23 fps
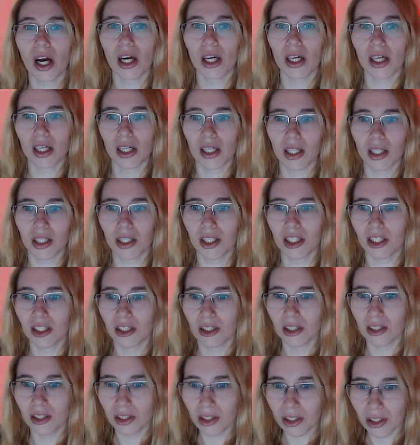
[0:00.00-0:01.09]
a
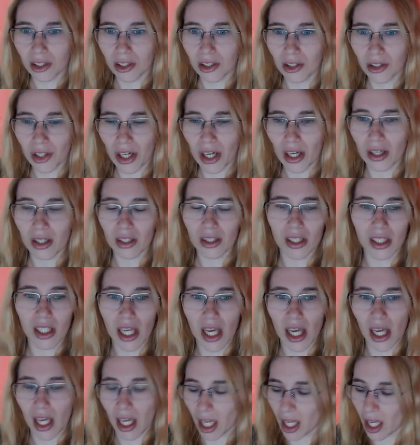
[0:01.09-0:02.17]
trail
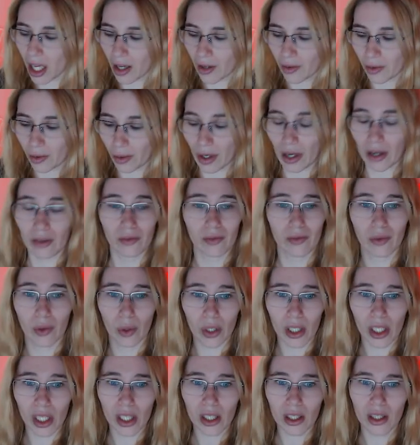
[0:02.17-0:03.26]
decay of around 40
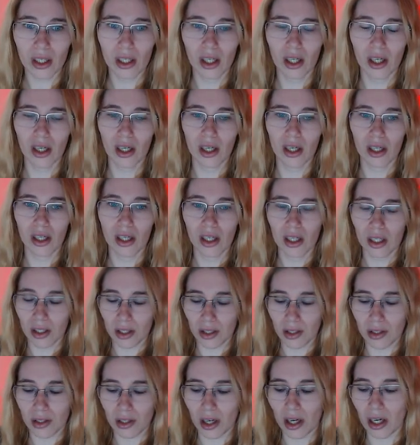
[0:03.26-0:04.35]
to
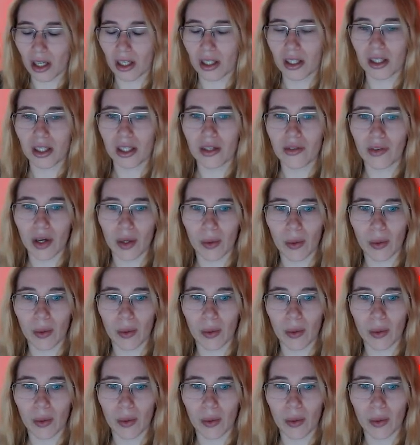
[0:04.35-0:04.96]
start and see if I want to